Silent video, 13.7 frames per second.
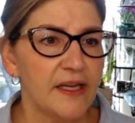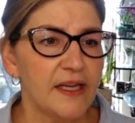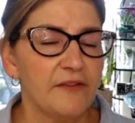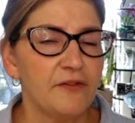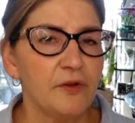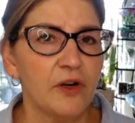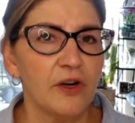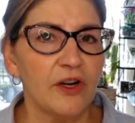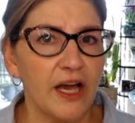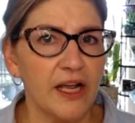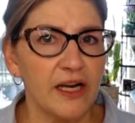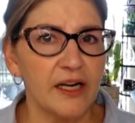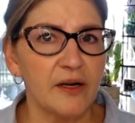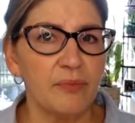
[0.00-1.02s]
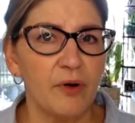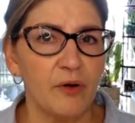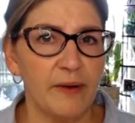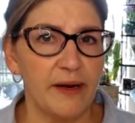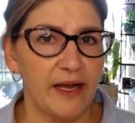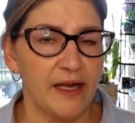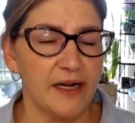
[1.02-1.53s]
If you are not on a
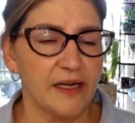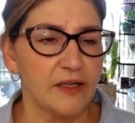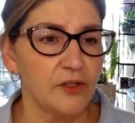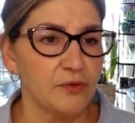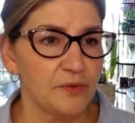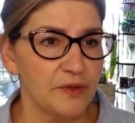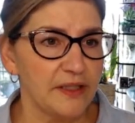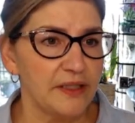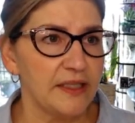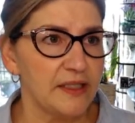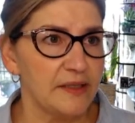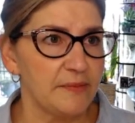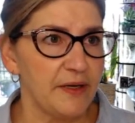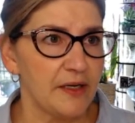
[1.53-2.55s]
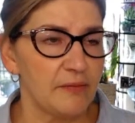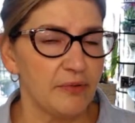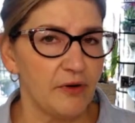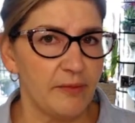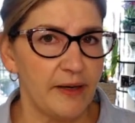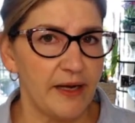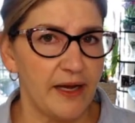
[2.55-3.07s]
probiotic, you really need to be on a
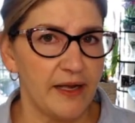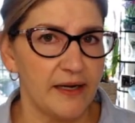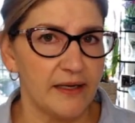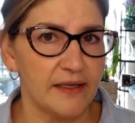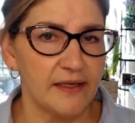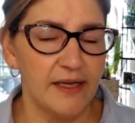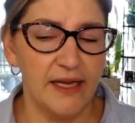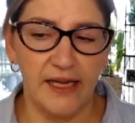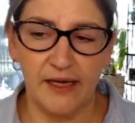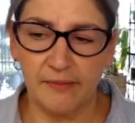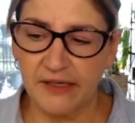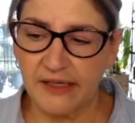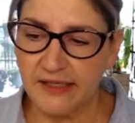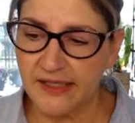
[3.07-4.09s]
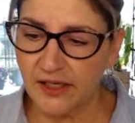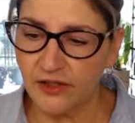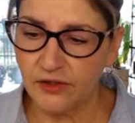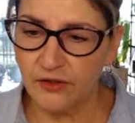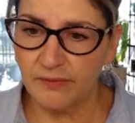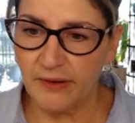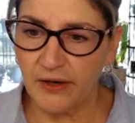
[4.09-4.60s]
probiotic. And I'm going to tell
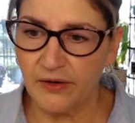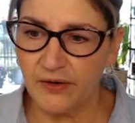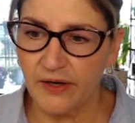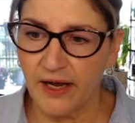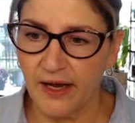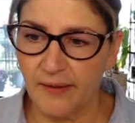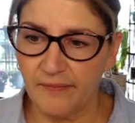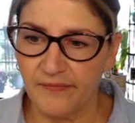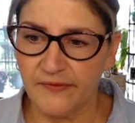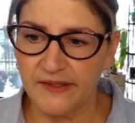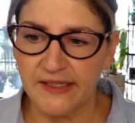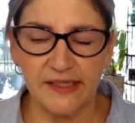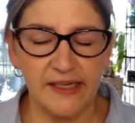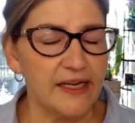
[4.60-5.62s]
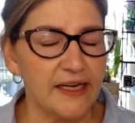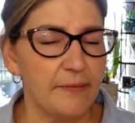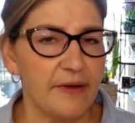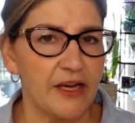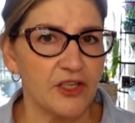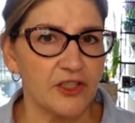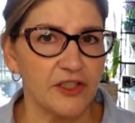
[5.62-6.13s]
you about, tonight I'm
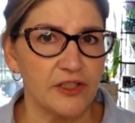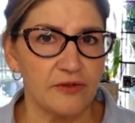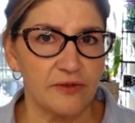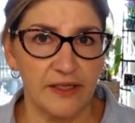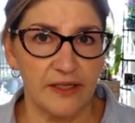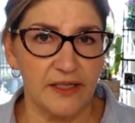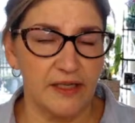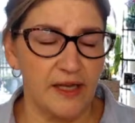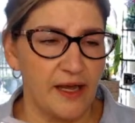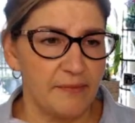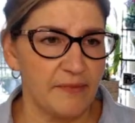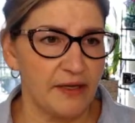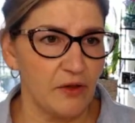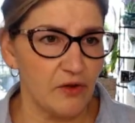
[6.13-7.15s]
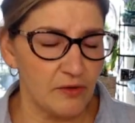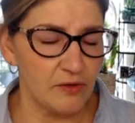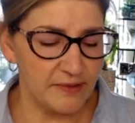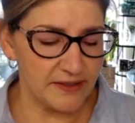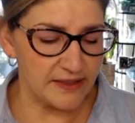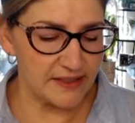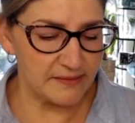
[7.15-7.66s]
actually doing it at my local
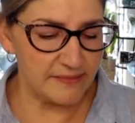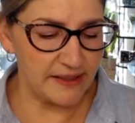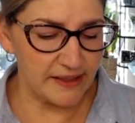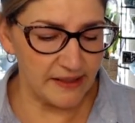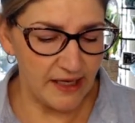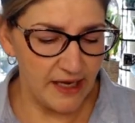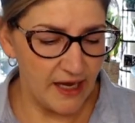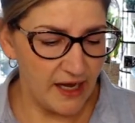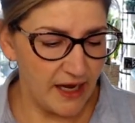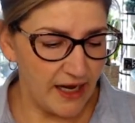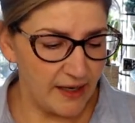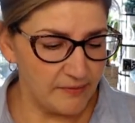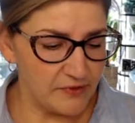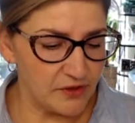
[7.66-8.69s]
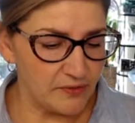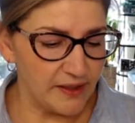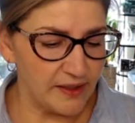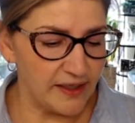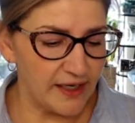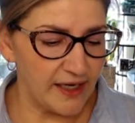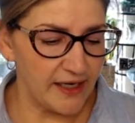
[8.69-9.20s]
business meeting. I'm
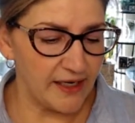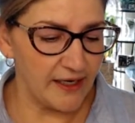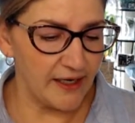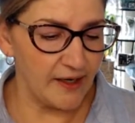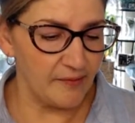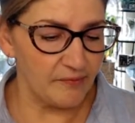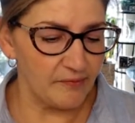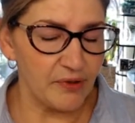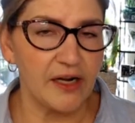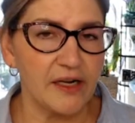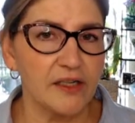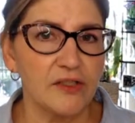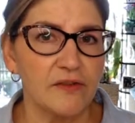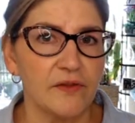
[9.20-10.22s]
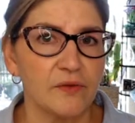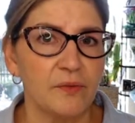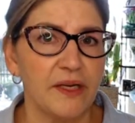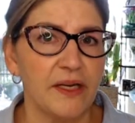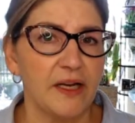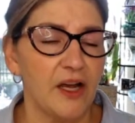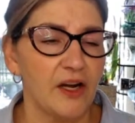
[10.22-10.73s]
doing a product of the
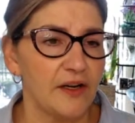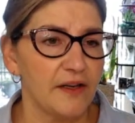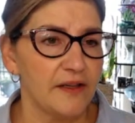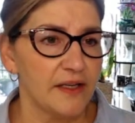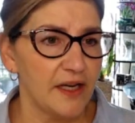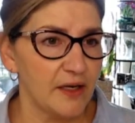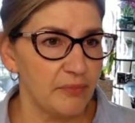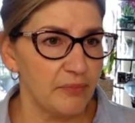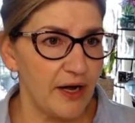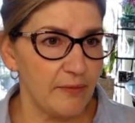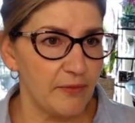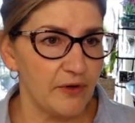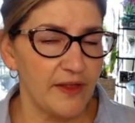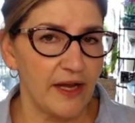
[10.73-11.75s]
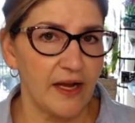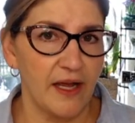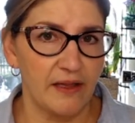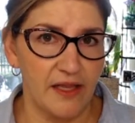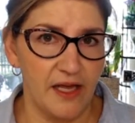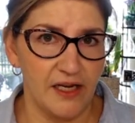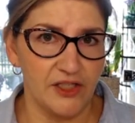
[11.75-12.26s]
week on the gut primer that
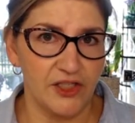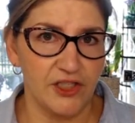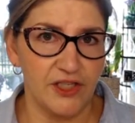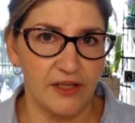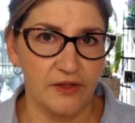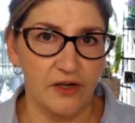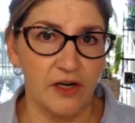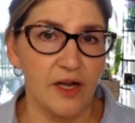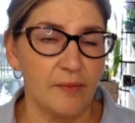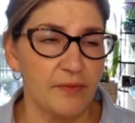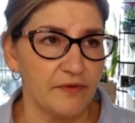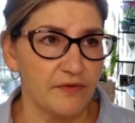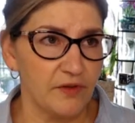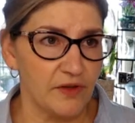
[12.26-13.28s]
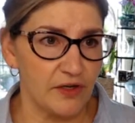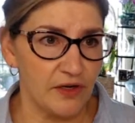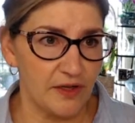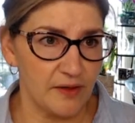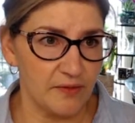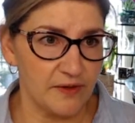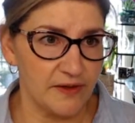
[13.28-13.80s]
got launched. And there are a couple of you that are
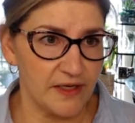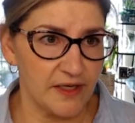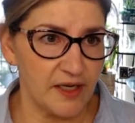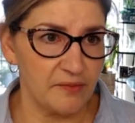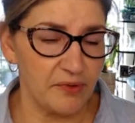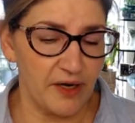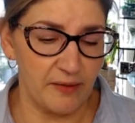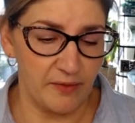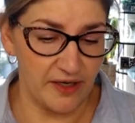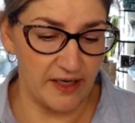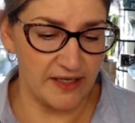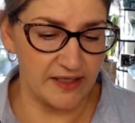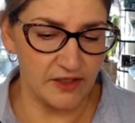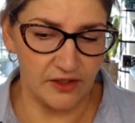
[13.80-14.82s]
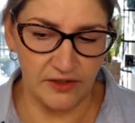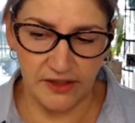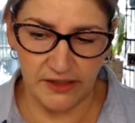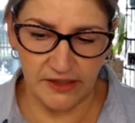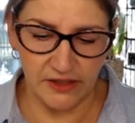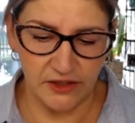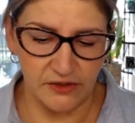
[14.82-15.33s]
on the gut primer, and I
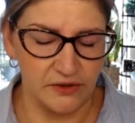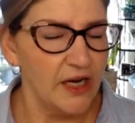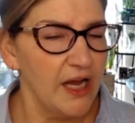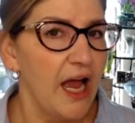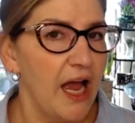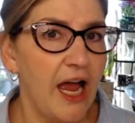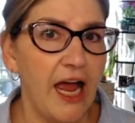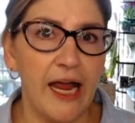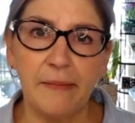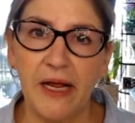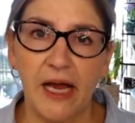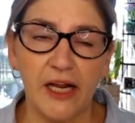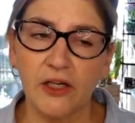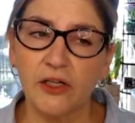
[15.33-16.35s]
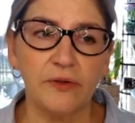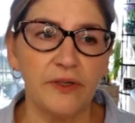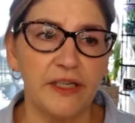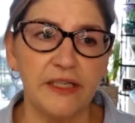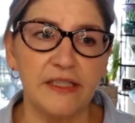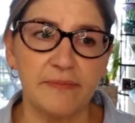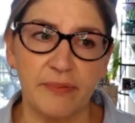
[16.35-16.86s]
started it too. I'm not a
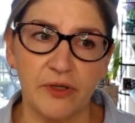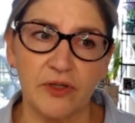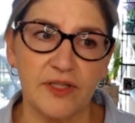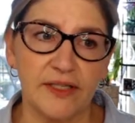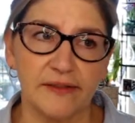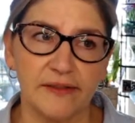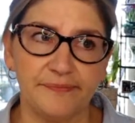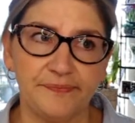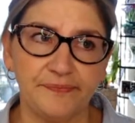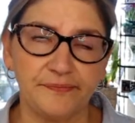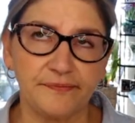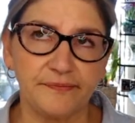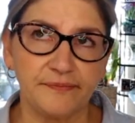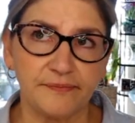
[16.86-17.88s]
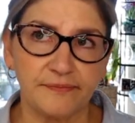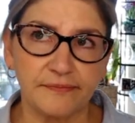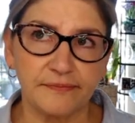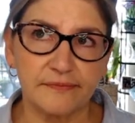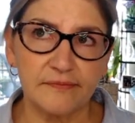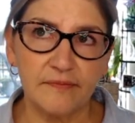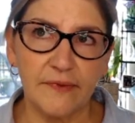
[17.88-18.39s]
greens person,
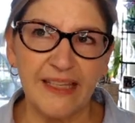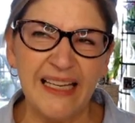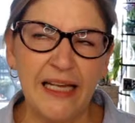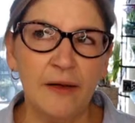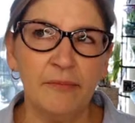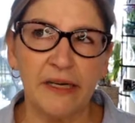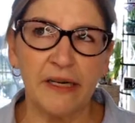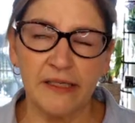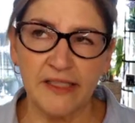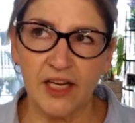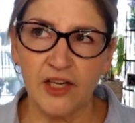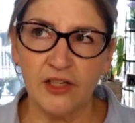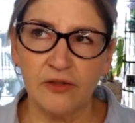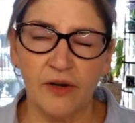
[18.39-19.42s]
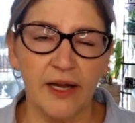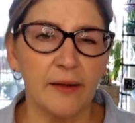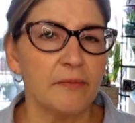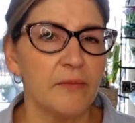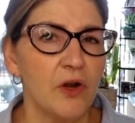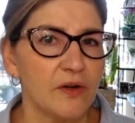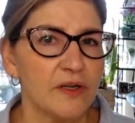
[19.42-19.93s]
but I'll tell you, I
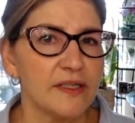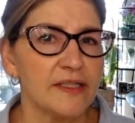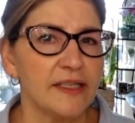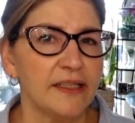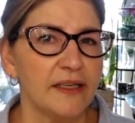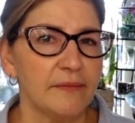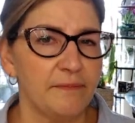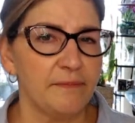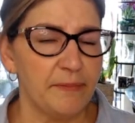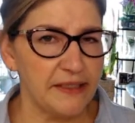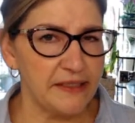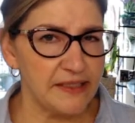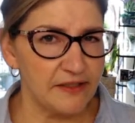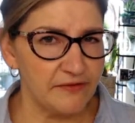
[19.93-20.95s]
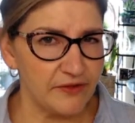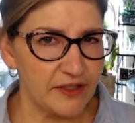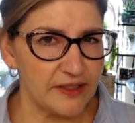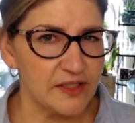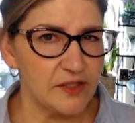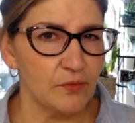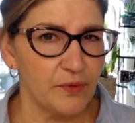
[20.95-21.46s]
am noticing a big
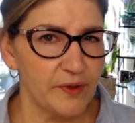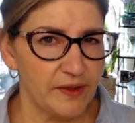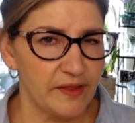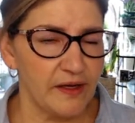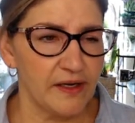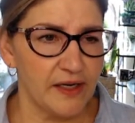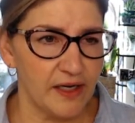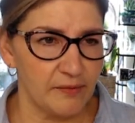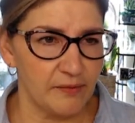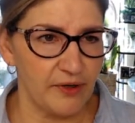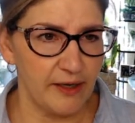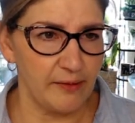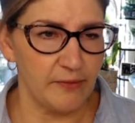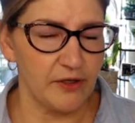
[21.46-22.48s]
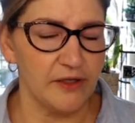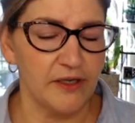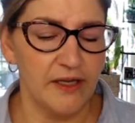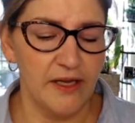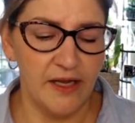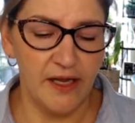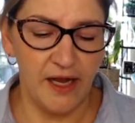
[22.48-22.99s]
difference with a gut primer.
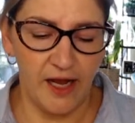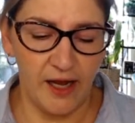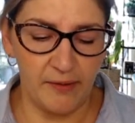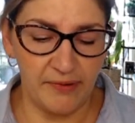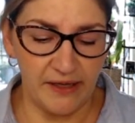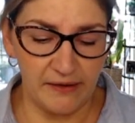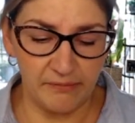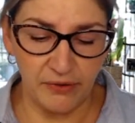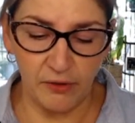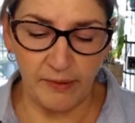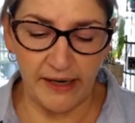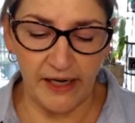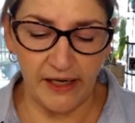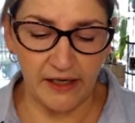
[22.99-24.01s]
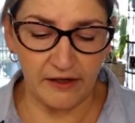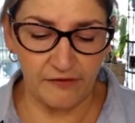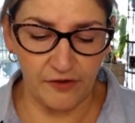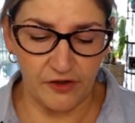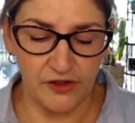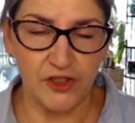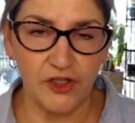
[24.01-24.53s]
But probiotic
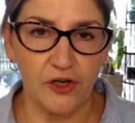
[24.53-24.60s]
first.